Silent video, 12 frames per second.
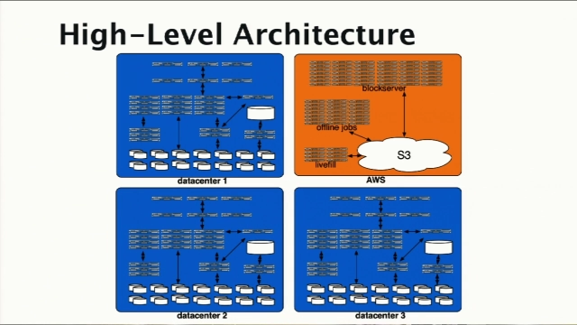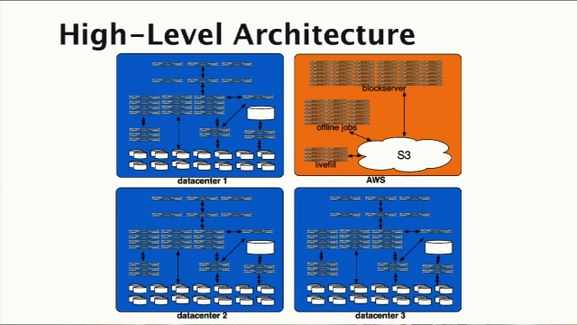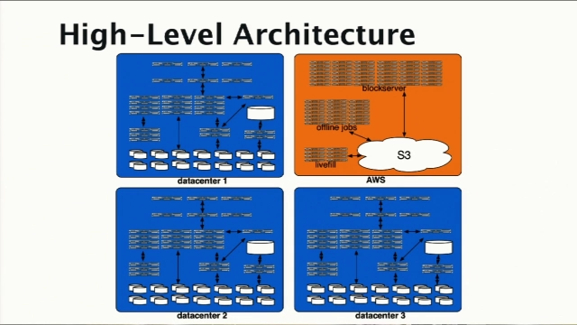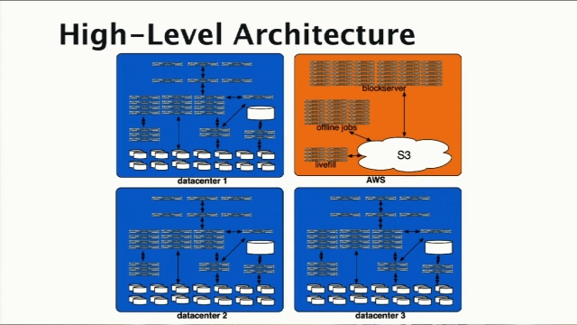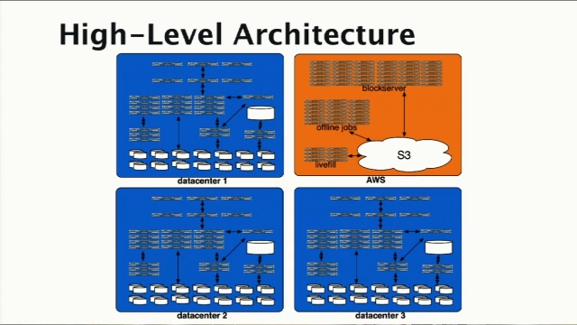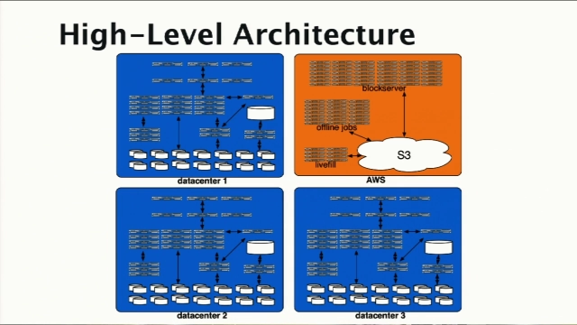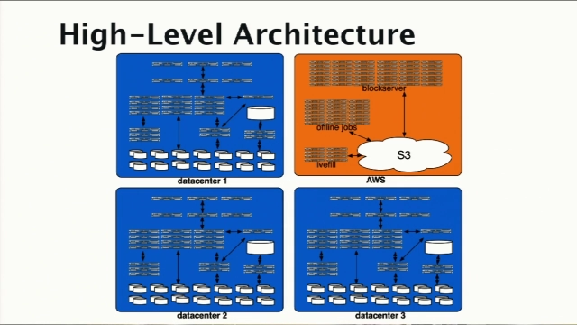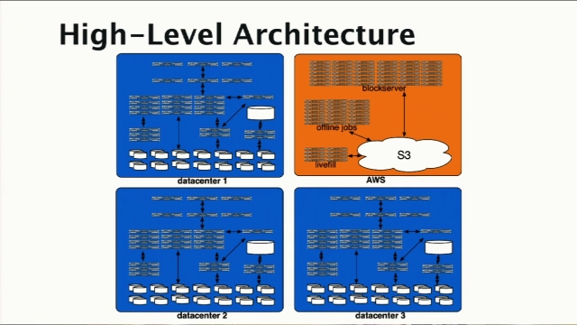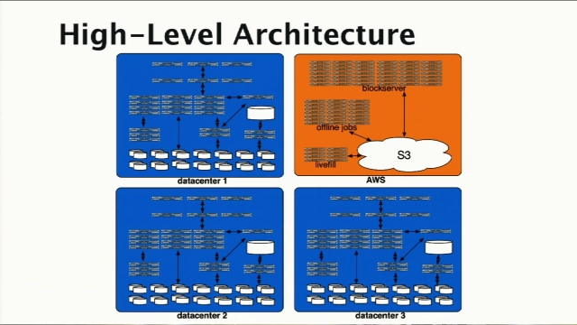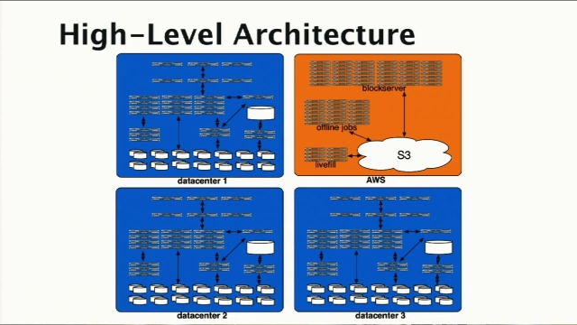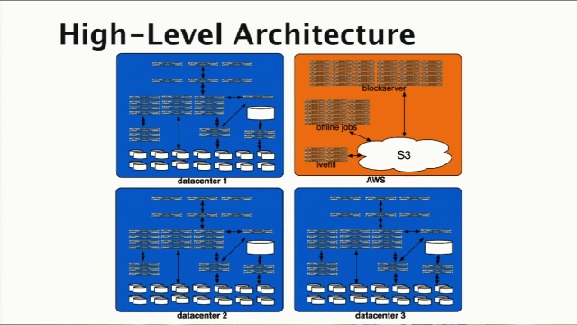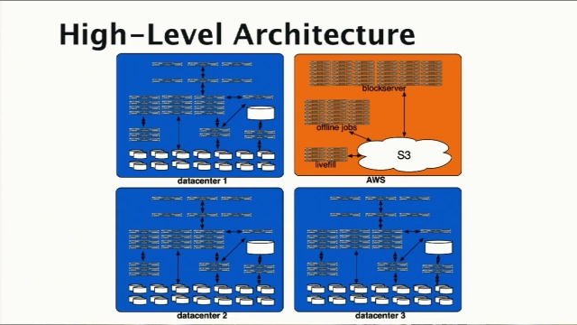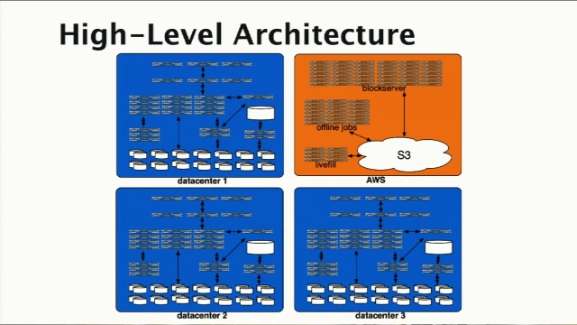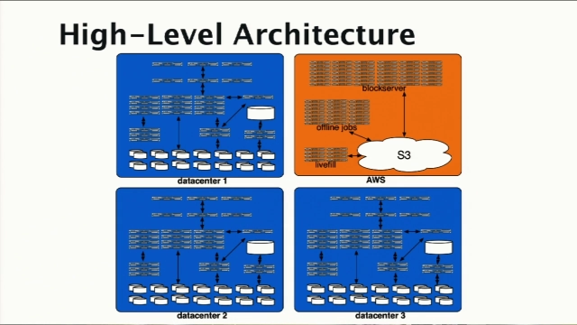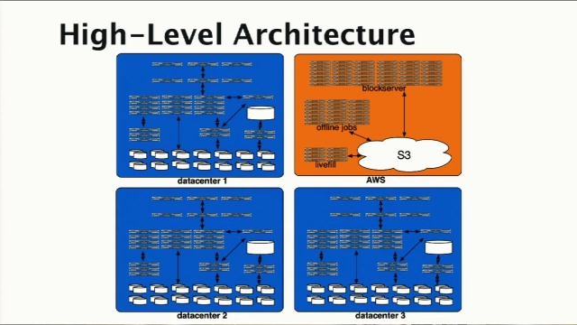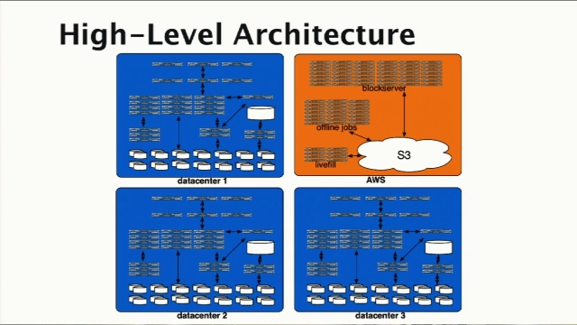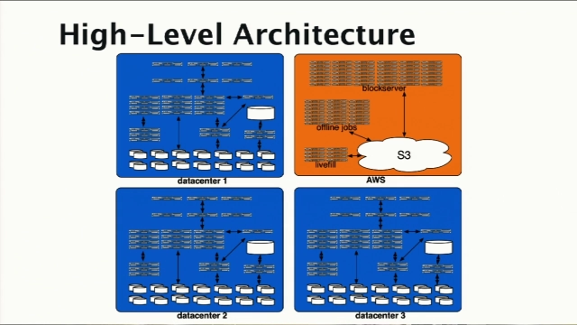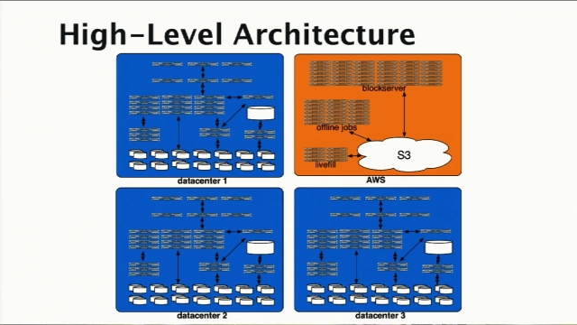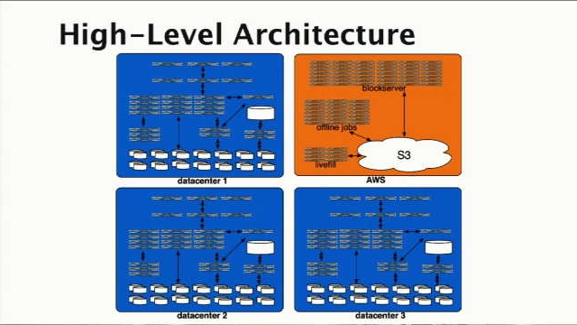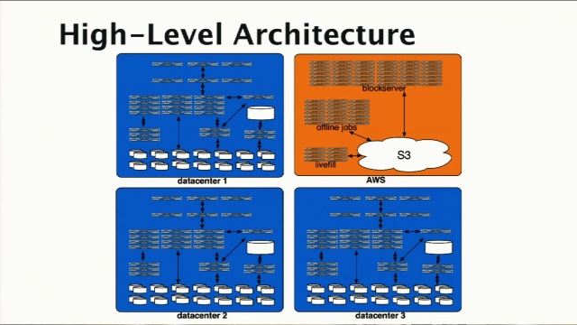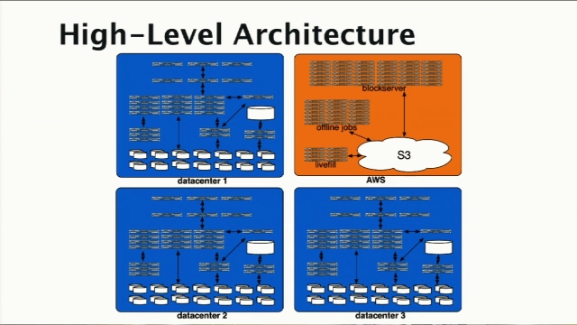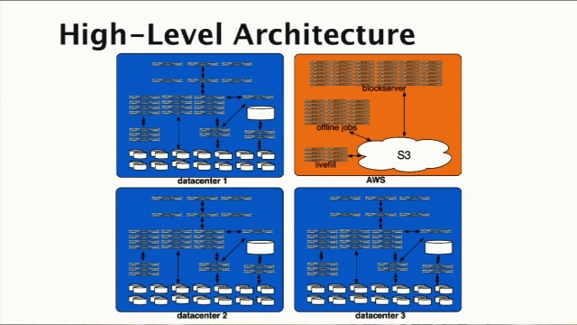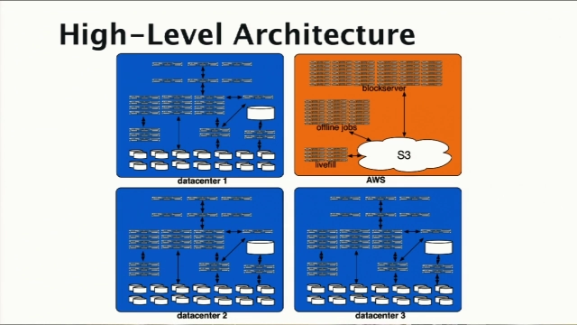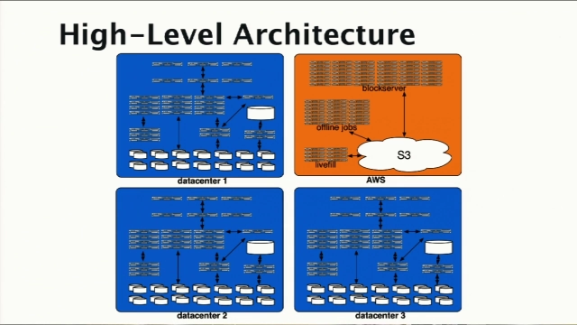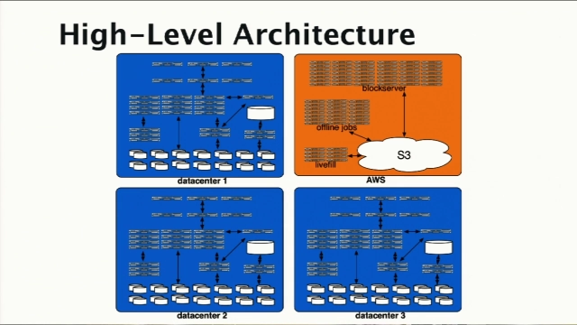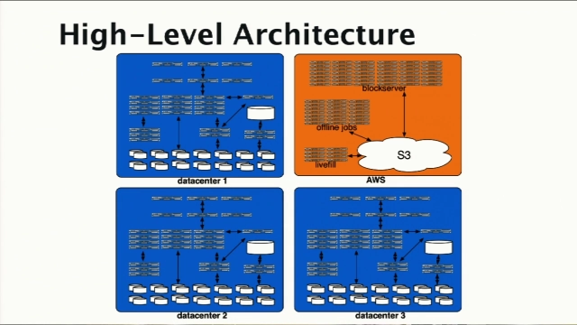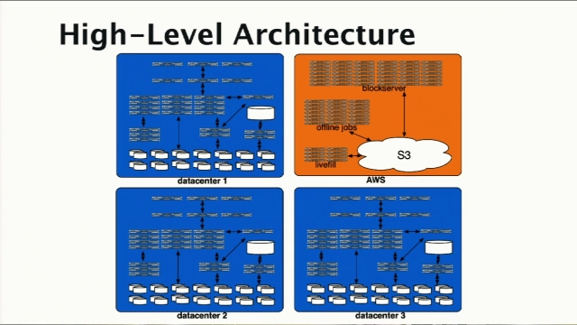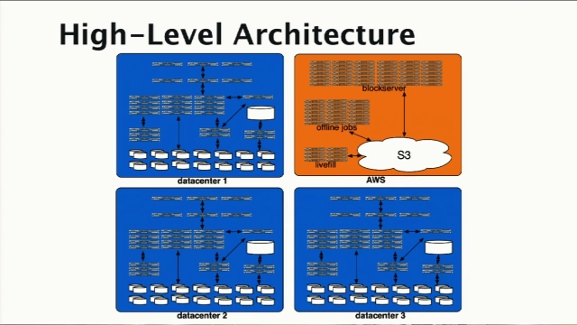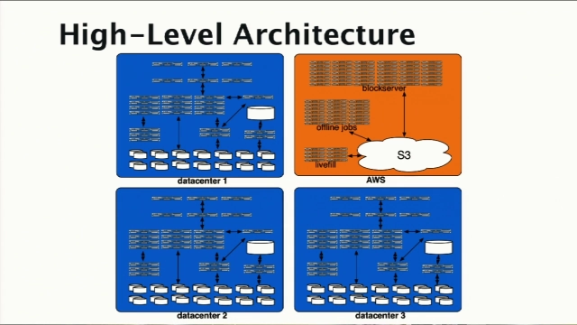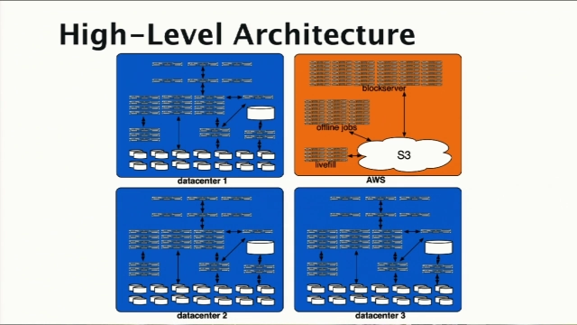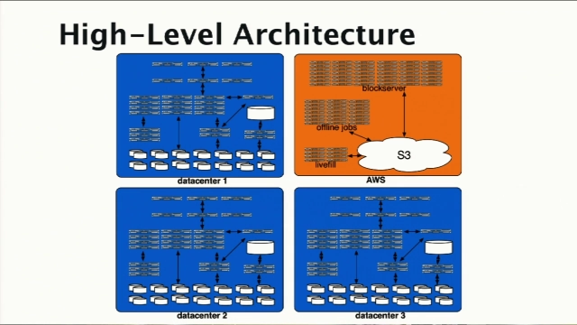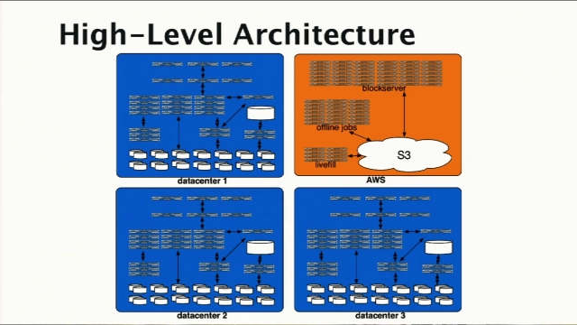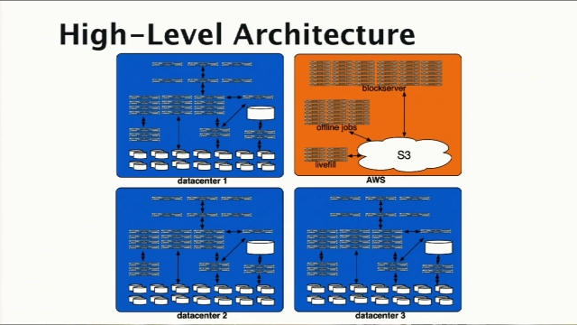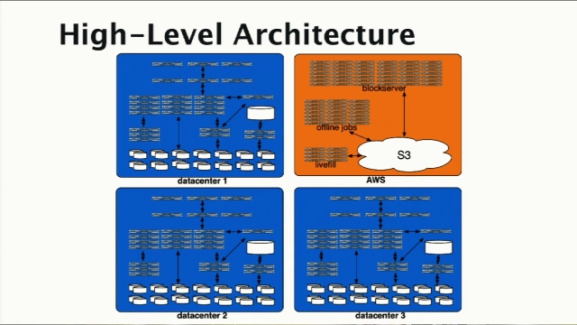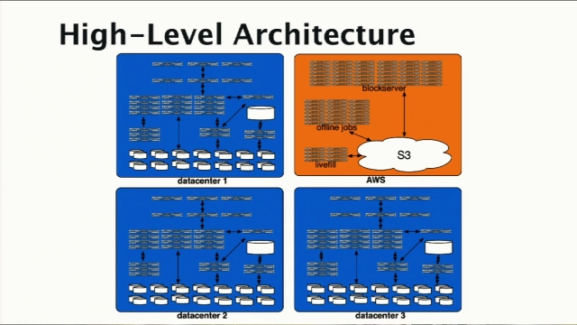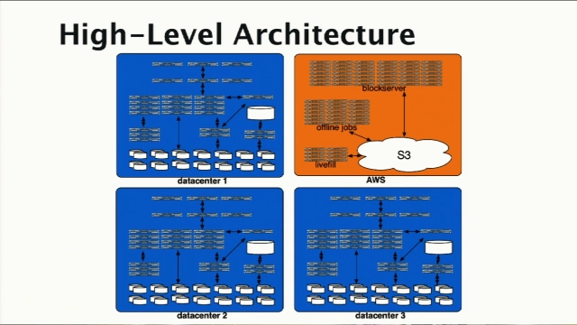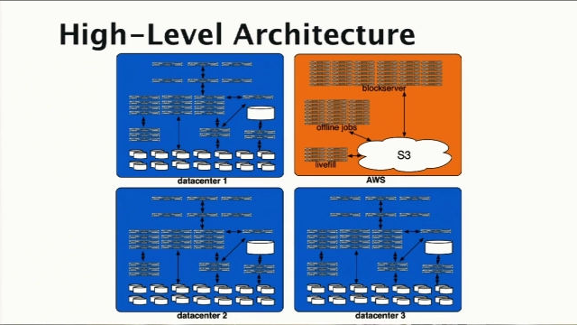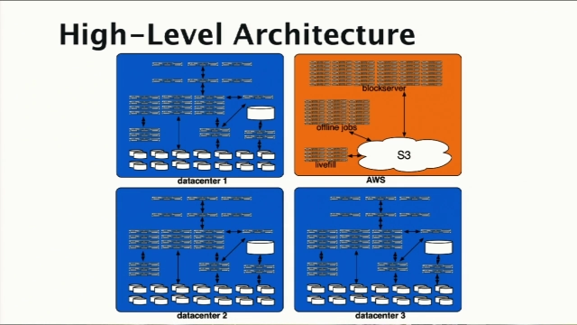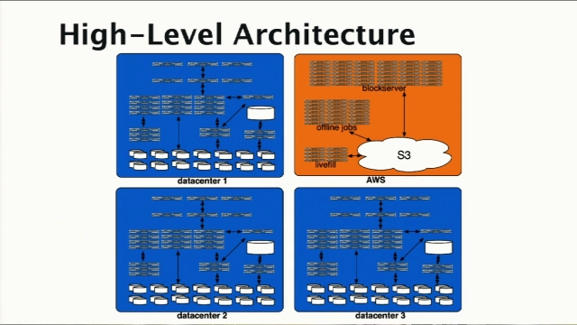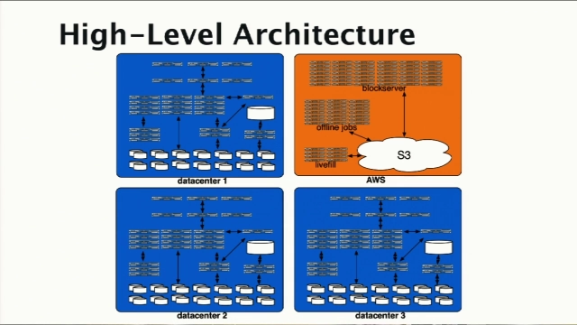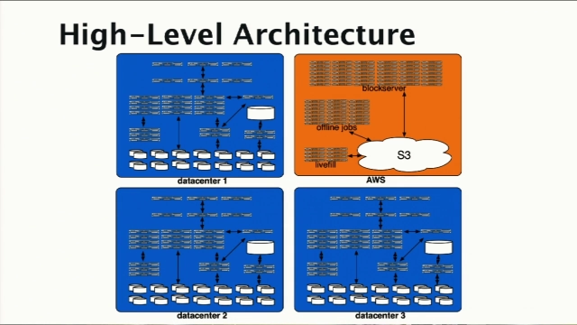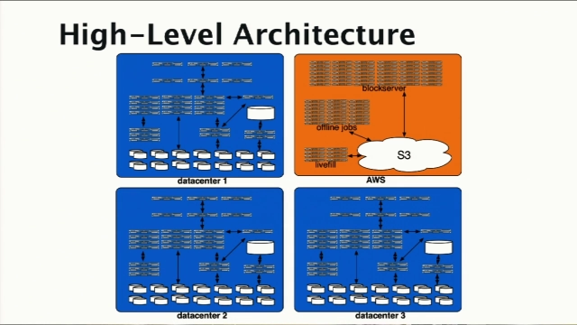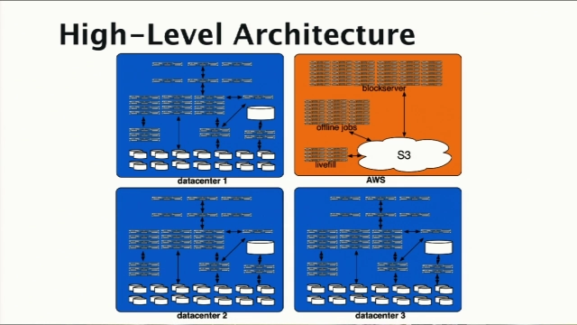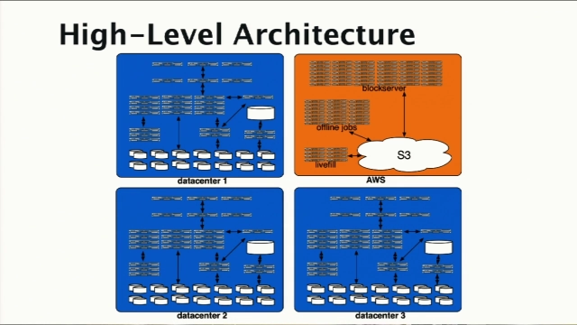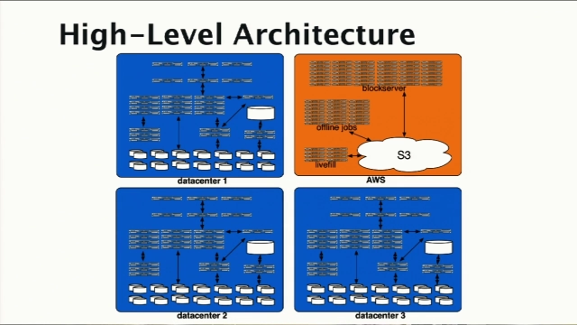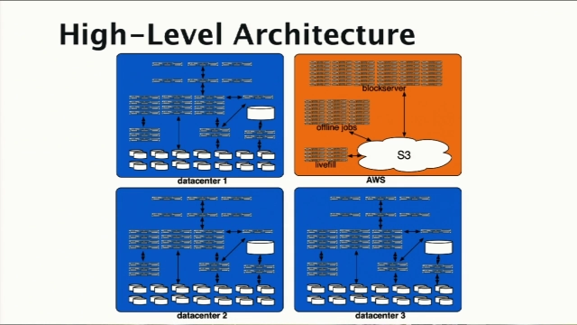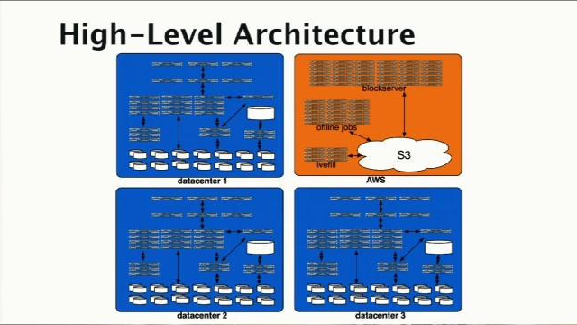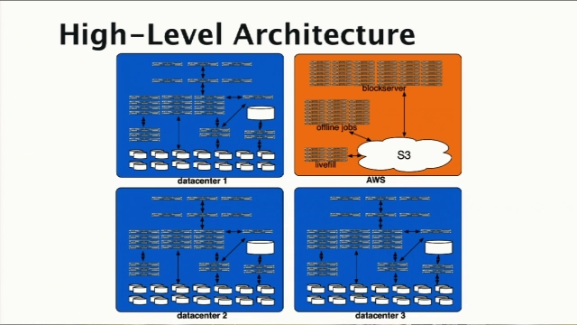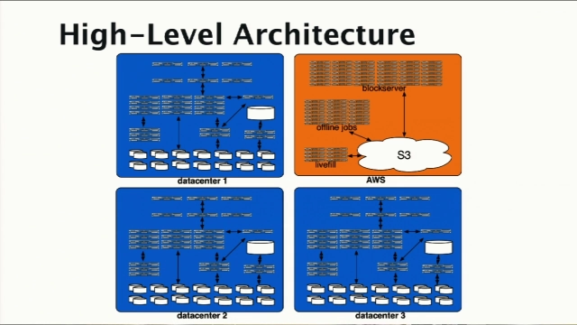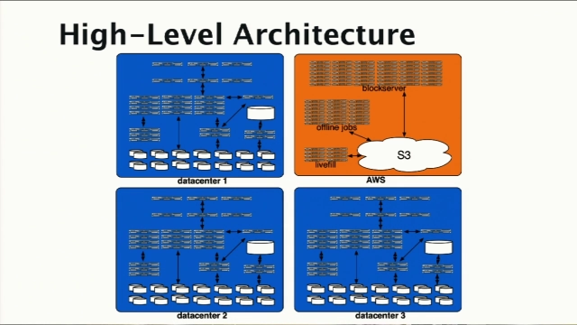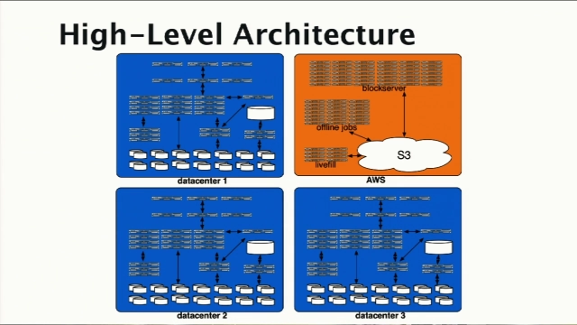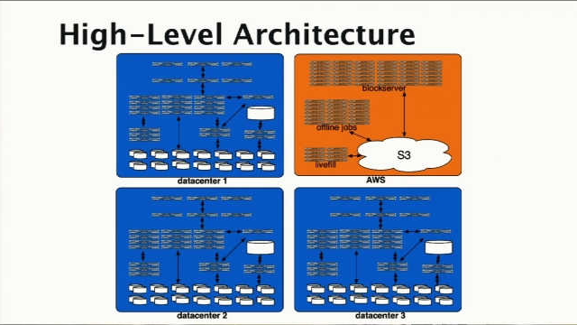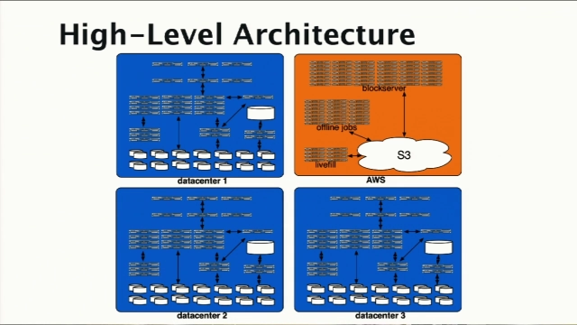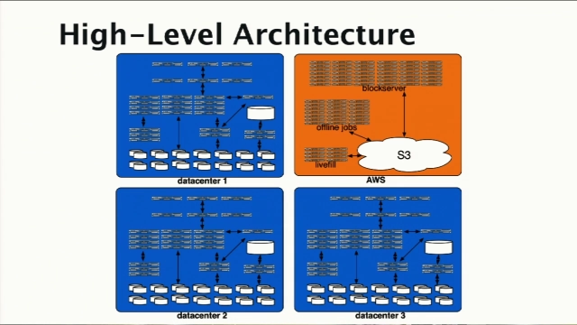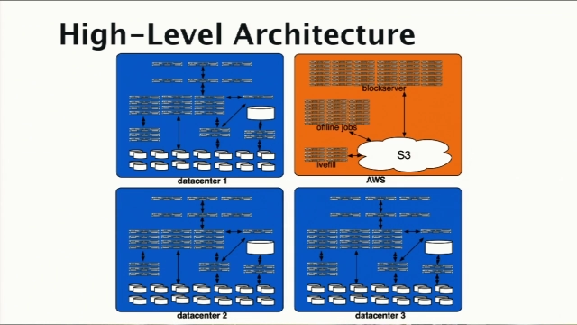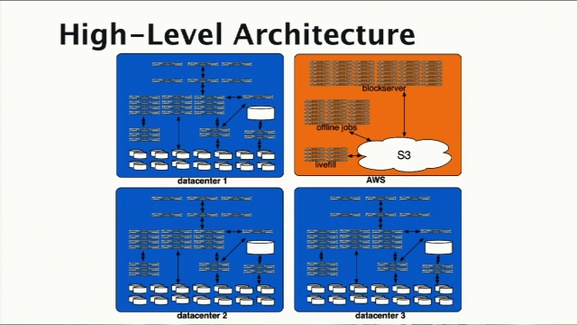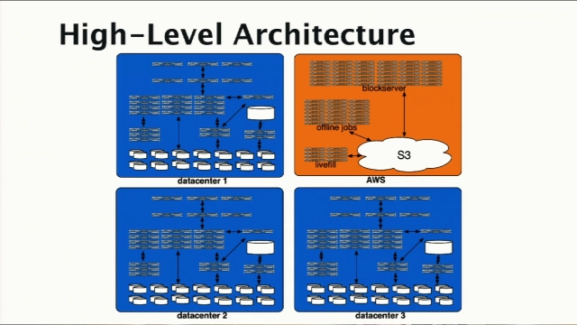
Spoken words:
(no speaker visible)